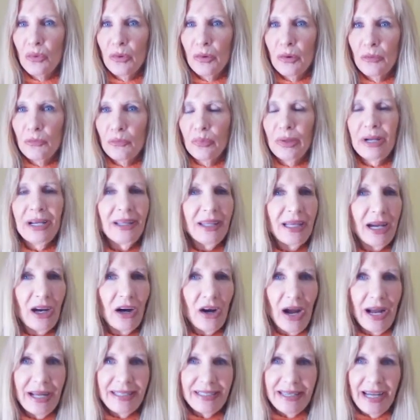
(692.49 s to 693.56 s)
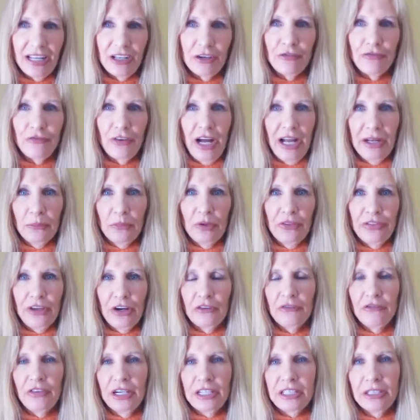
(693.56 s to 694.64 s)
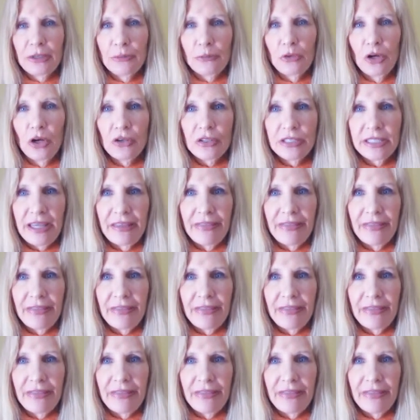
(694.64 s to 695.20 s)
really are identifying with their victim roles,